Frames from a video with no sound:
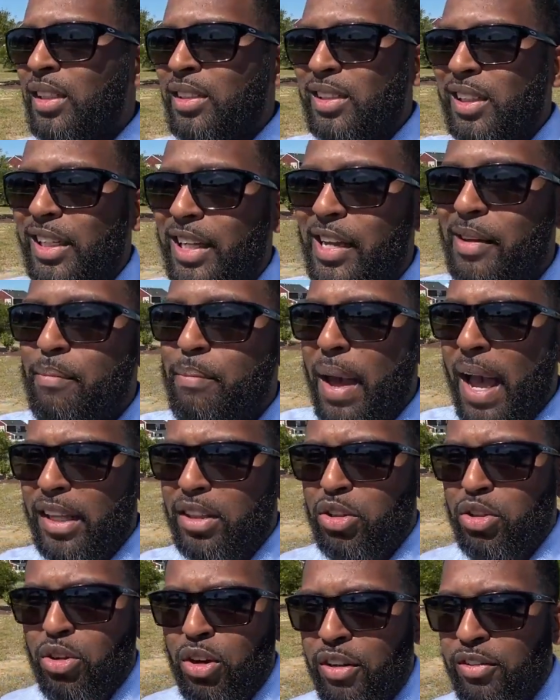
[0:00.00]
to get back
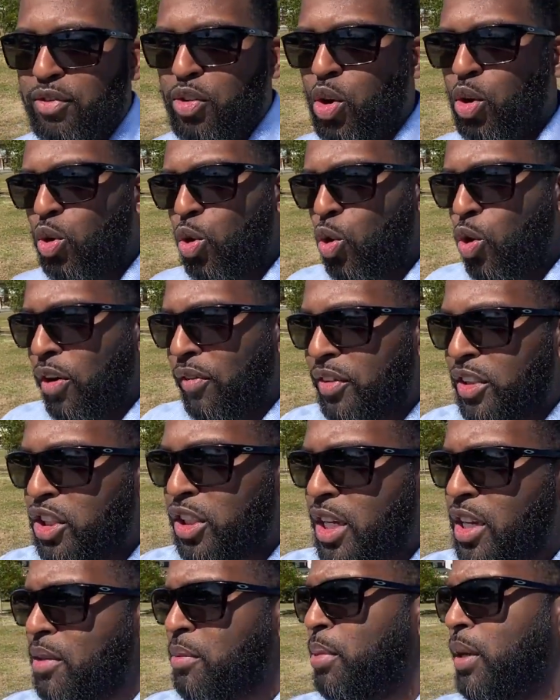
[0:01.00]
to Norfolk or
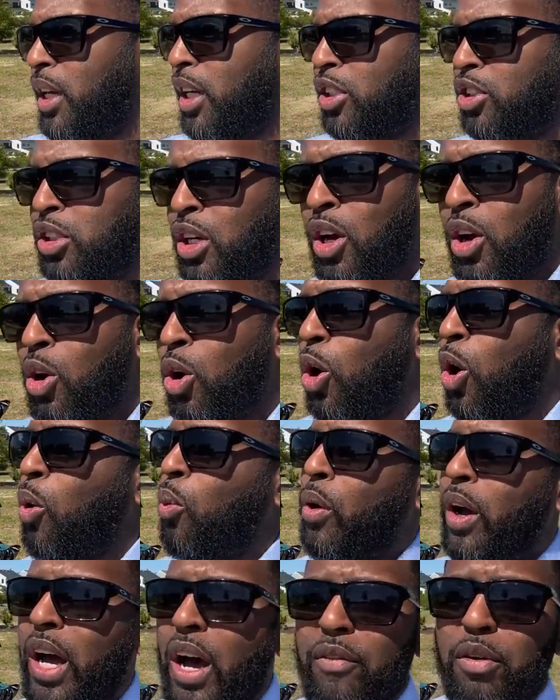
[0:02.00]
Virginia Beach or
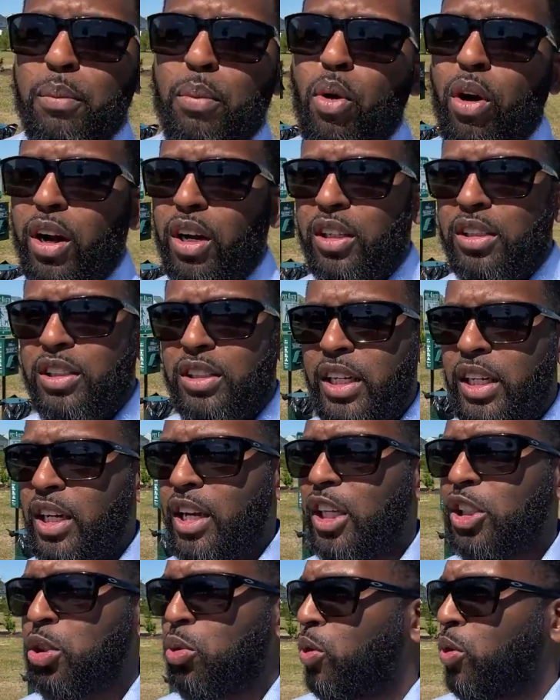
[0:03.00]
whatever part of the city that you